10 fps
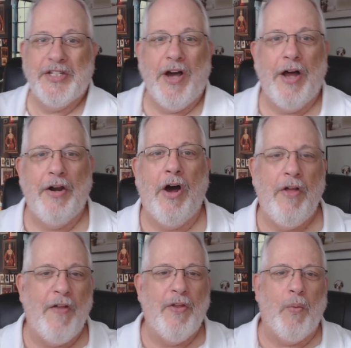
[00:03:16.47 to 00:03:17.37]
It's on
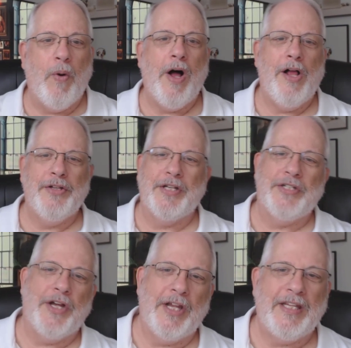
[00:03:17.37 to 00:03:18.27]
the walls,
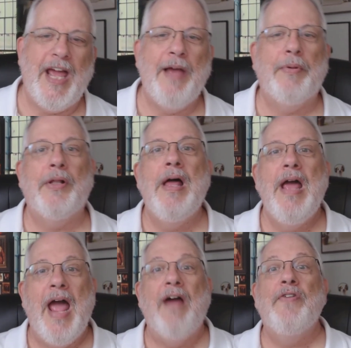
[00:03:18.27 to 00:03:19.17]
it's on the table.
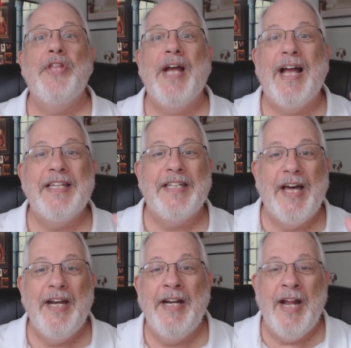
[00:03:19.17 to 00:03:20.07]
Everything I
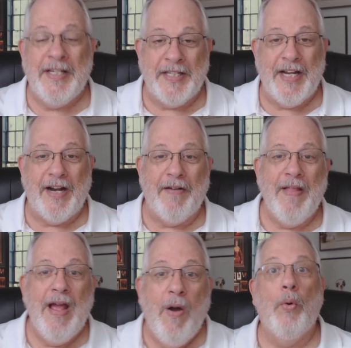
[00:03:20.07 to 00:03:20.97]
studied is there.
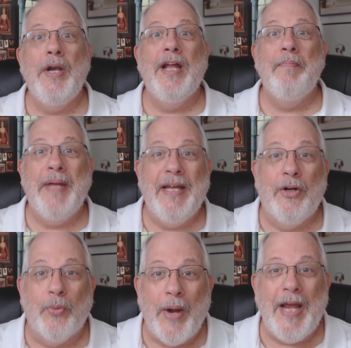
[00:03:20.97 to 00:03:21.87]
Wouldn't it be
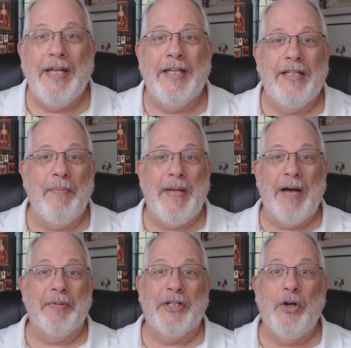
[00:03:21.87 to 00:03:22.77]
great to be
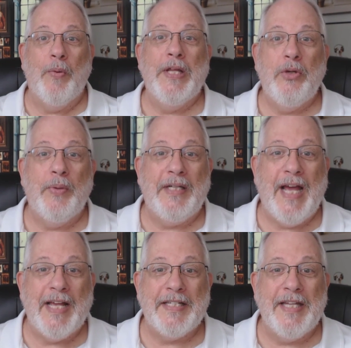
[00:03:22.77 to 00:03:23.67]
able to go into a
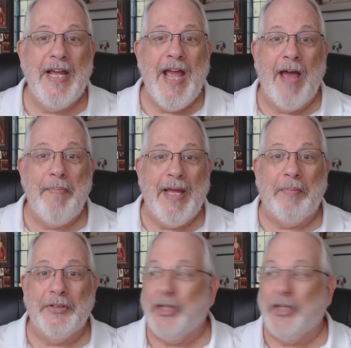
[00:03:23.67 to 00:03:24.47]
test and be able